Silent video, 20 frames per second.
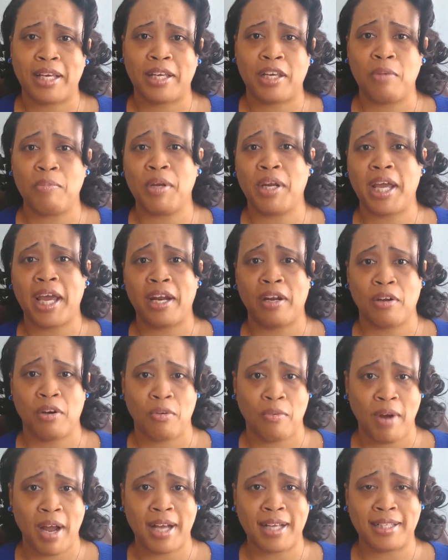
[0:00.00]
communicate it
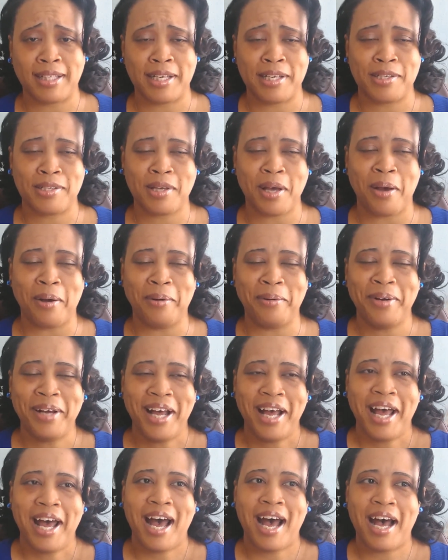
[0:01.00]
correctly. So
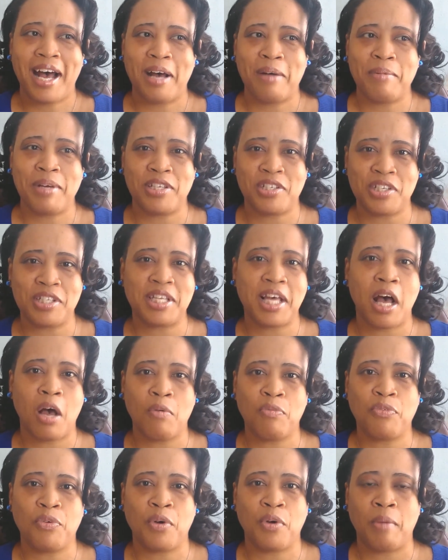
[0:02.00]
it's just
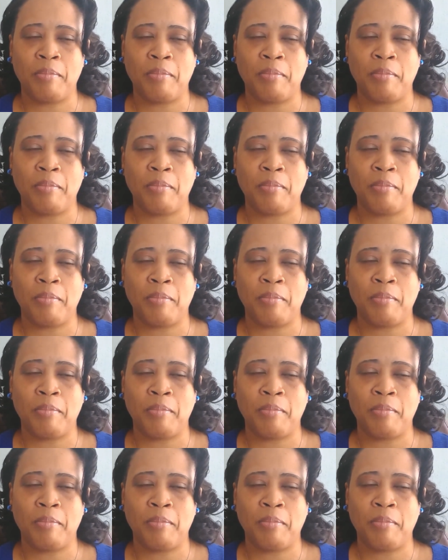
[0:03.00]
helpful.